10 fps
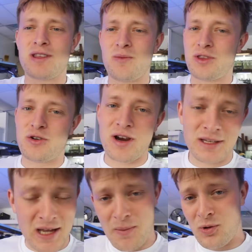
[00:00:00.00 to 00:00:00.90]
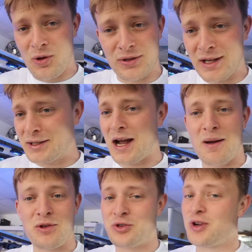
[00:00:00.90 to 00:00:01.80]
them with the crazy chemicals that
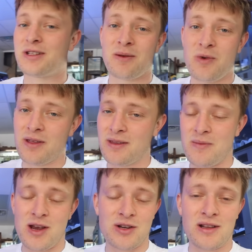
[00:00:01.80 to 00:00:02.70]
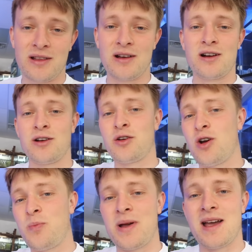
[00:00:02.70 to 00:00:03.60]
Tommy treats them with to make sure that there are
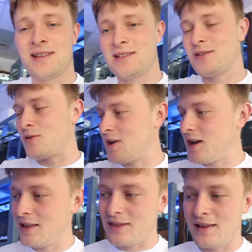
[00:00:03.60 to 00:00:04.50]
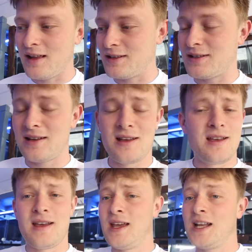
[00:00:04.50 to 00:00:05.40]
no pests or anything that's
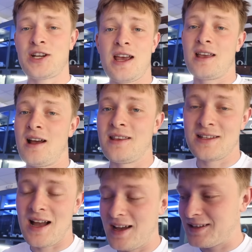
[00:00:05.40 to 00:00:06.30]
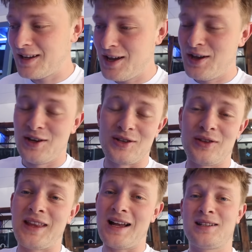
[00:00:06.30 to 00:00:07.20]
hitchhiking on these guys. So
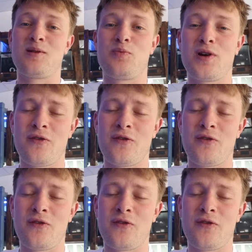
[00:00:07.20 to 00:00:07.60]
that's gonna be pretty